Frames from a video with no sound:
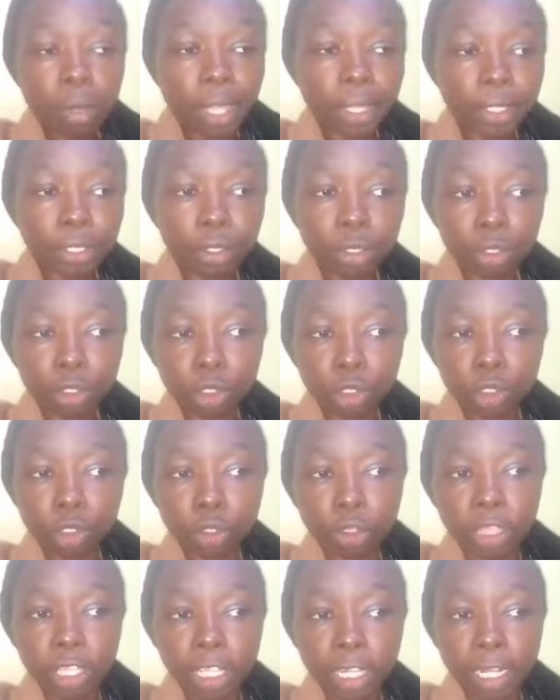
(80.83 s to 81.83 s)
I don't
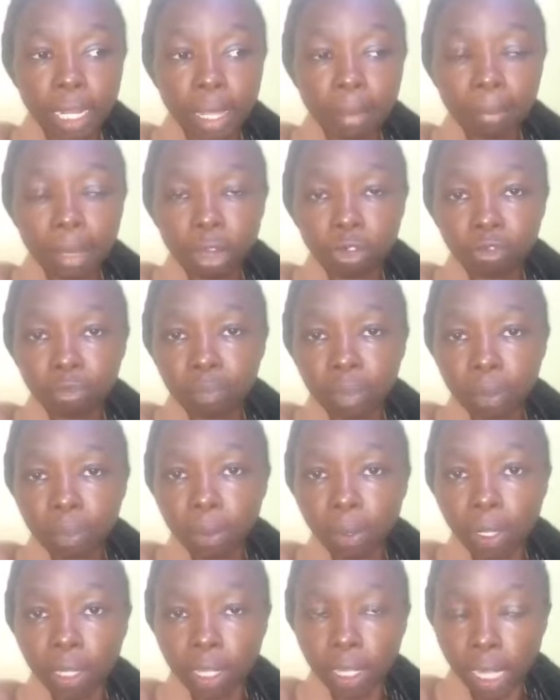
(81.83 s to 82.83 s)
know the number of
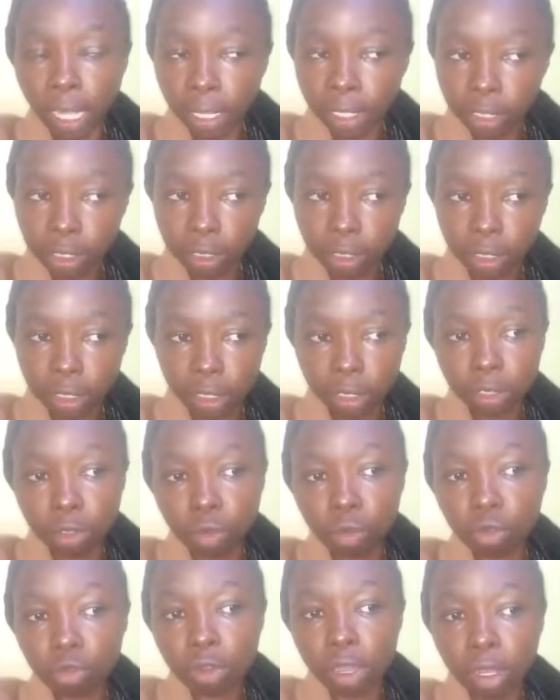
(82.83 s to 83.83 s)
people currently
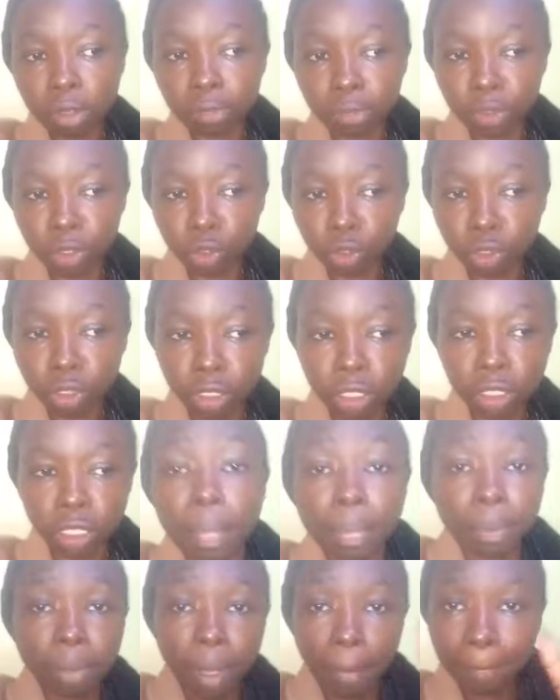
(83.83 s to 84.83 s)
who have joined,
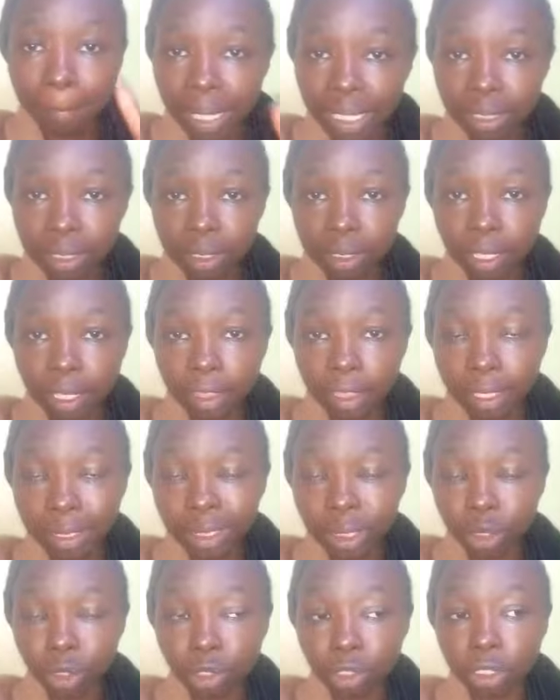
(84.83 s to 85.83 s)
but
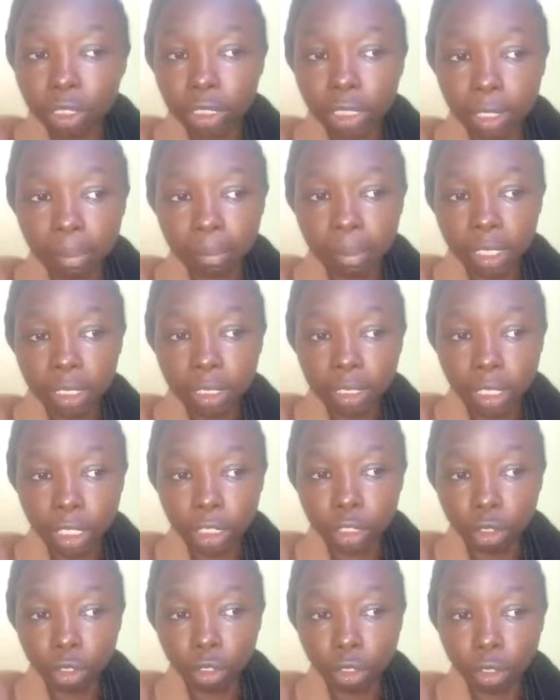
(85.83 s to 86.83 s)
that's not the main
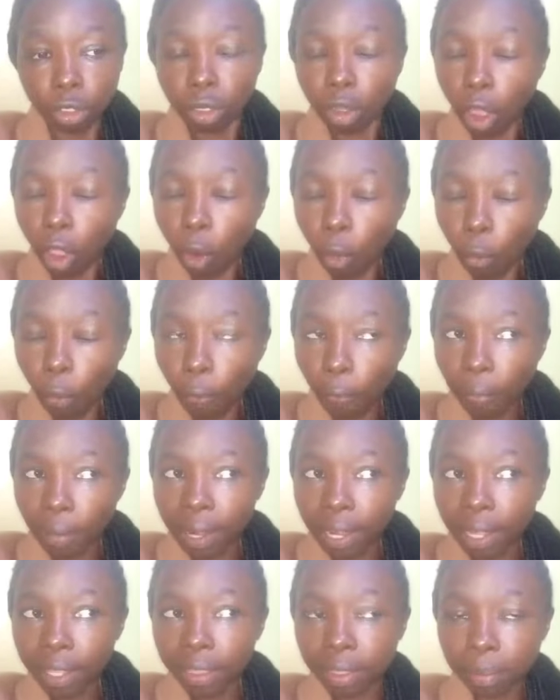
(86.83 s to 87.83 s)
title or
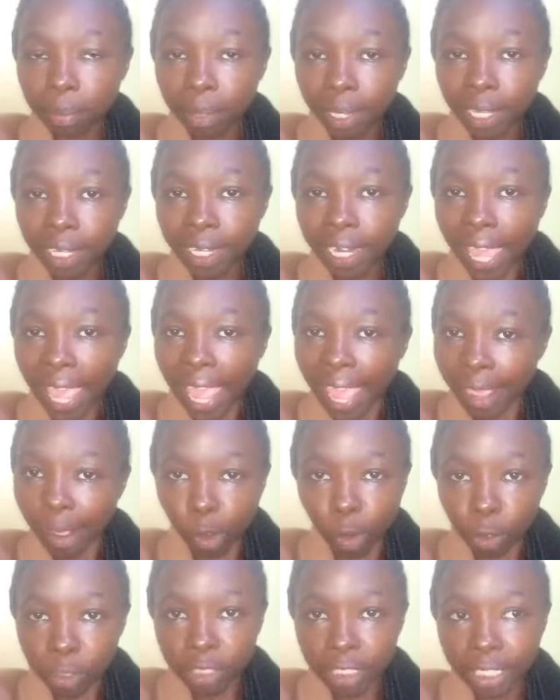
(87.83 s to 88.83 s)
the main
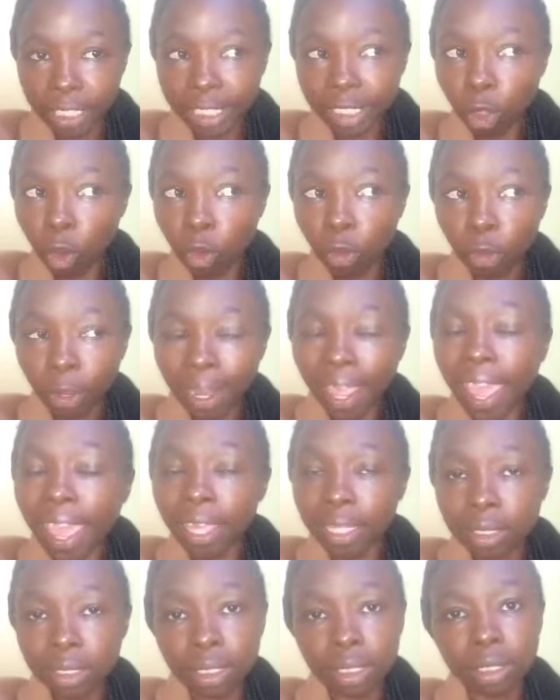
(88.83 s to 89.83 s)
content or
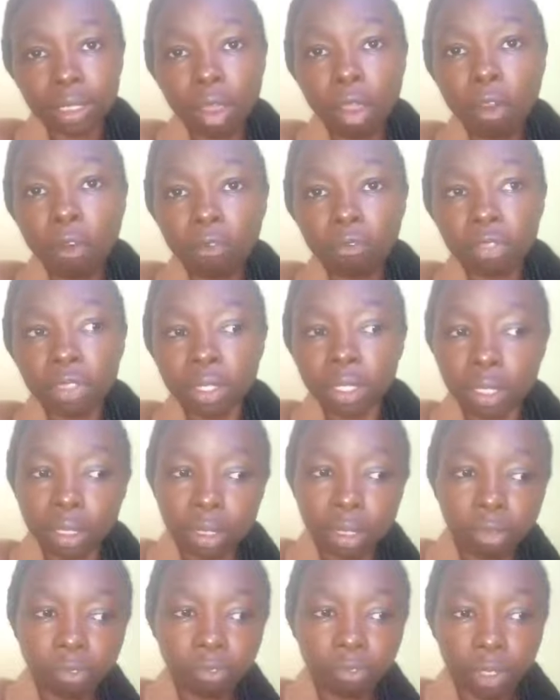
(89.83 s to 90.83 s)
essence of
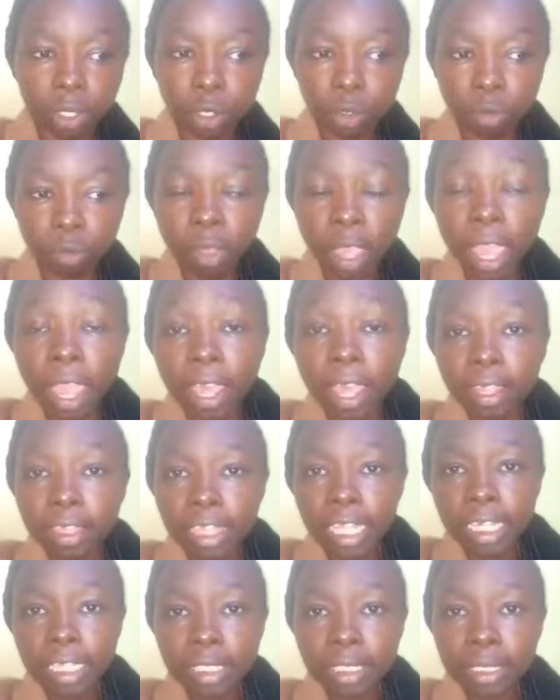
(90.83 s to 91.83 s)
this video.
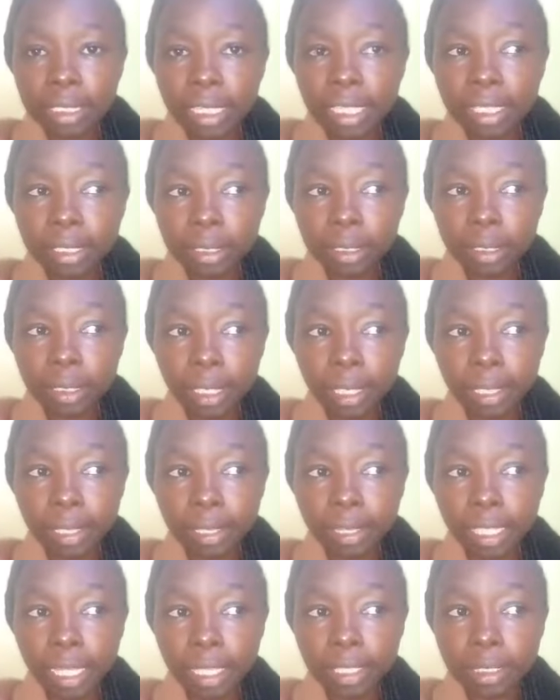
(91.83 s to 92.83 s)
There is this thing
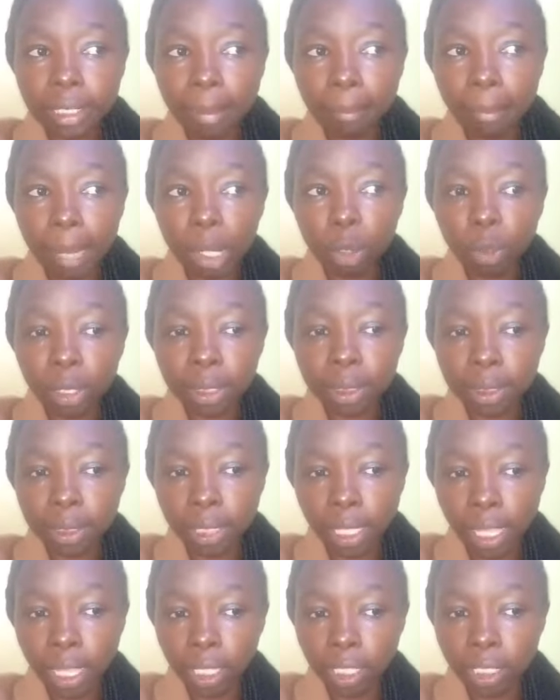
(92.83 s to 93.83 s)
that Marwa
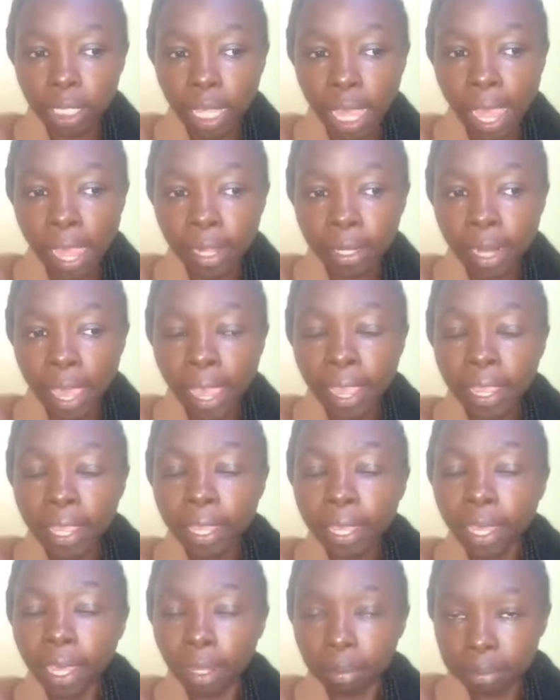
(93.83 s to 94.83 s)
said, and I
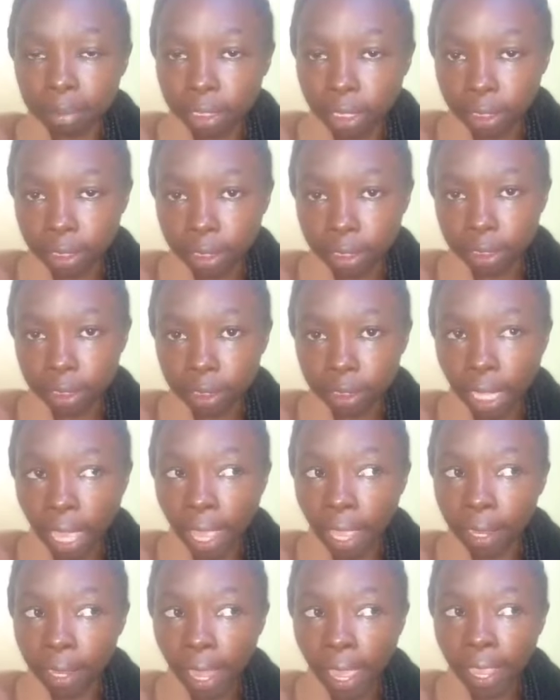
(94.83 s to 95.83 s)
captured it,
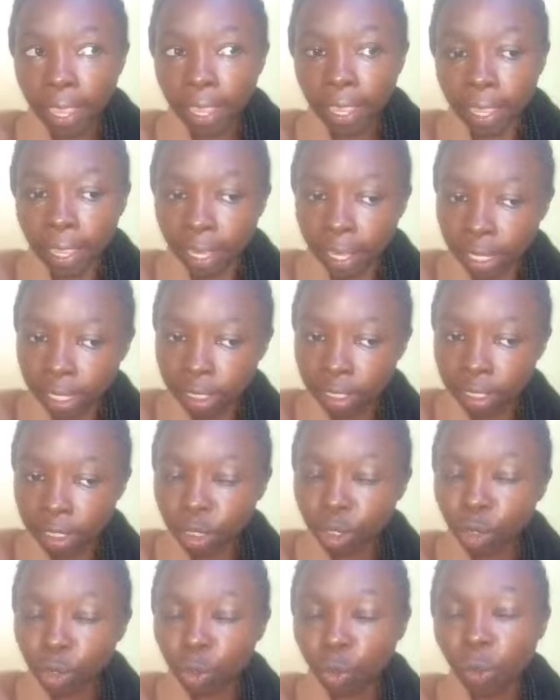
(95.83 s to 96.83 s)
and I had
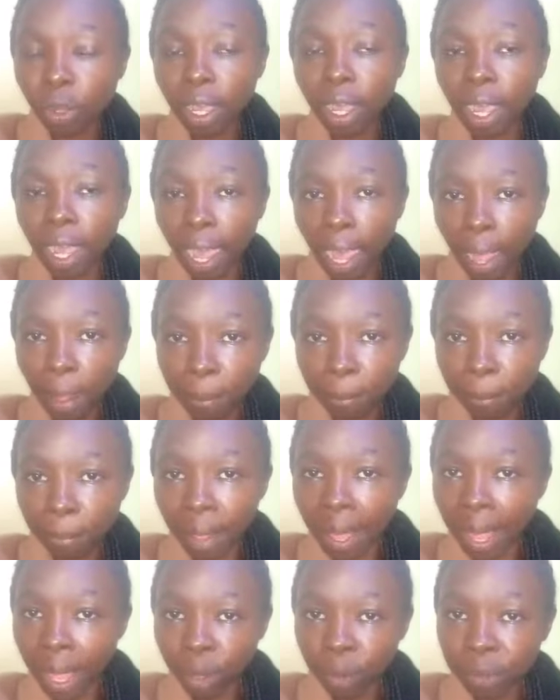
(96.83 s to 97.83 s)
to come
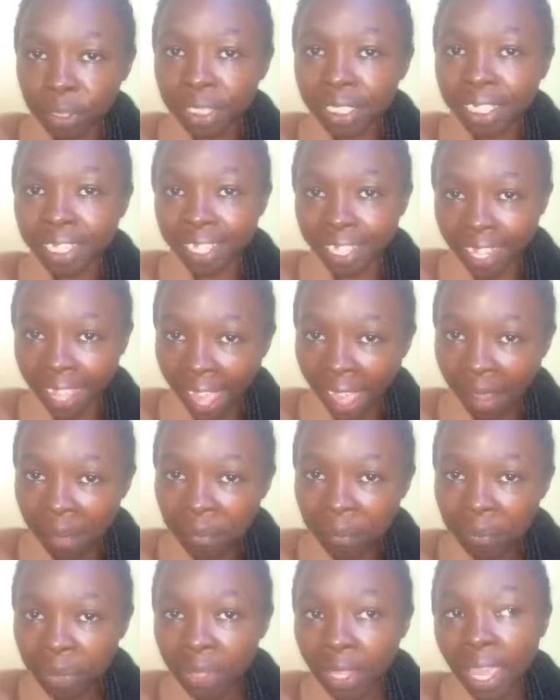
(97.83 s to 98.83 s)
out here
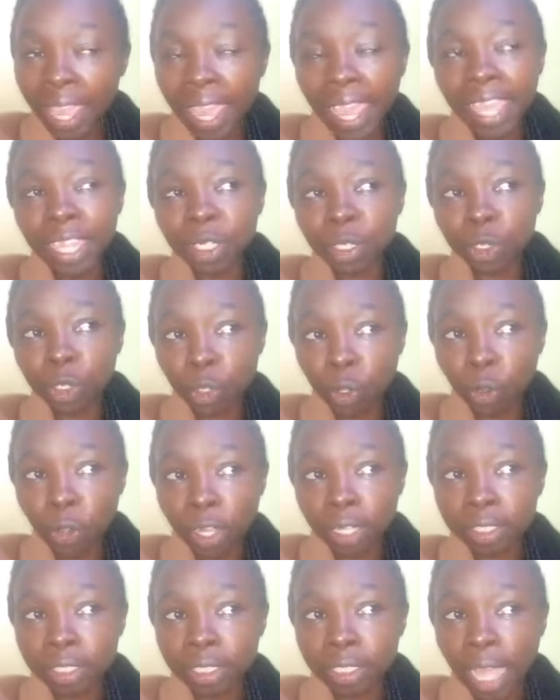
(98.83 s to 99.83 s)
and
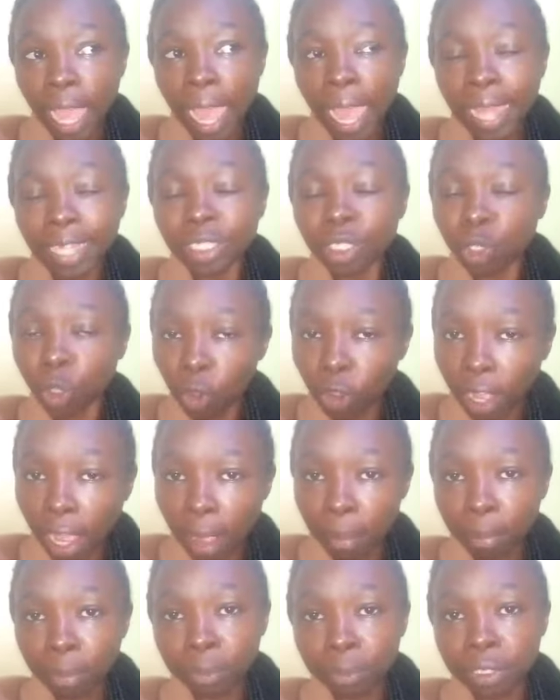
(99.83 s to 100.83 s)
talk
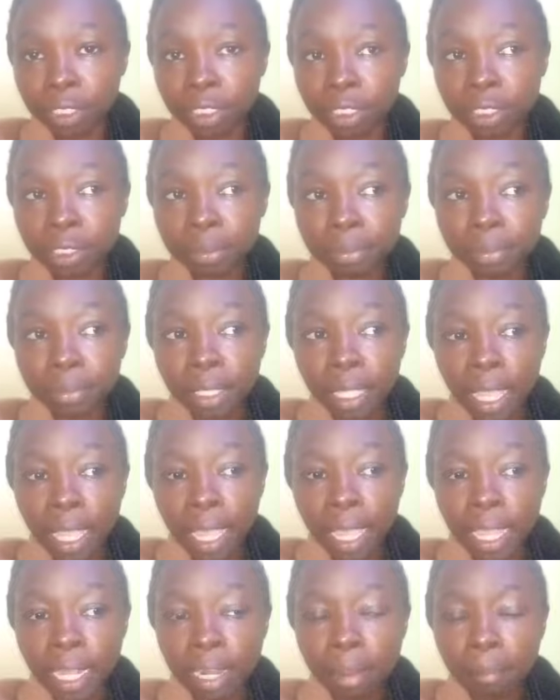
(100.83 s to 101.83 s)
about it.
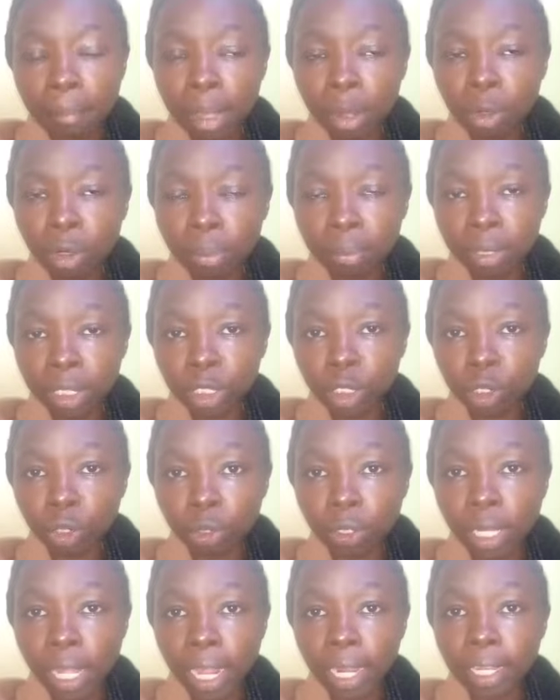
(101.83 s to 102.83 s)
And Marwa
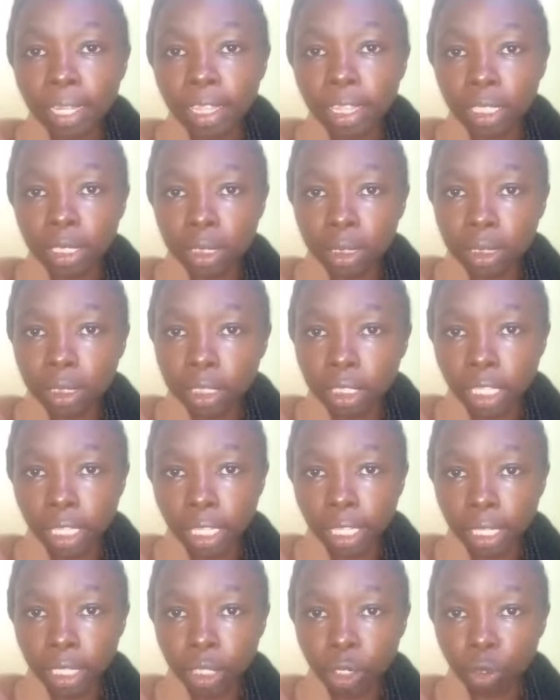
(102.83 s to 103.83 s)
mentioned this
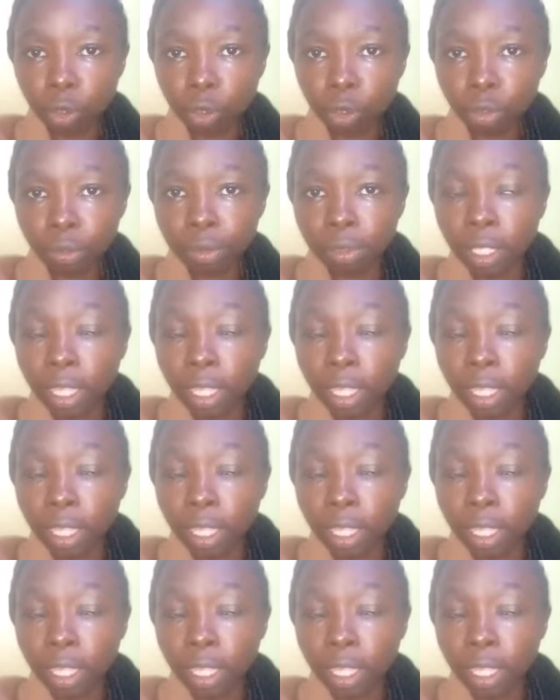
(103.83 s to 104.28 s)
thing, you know,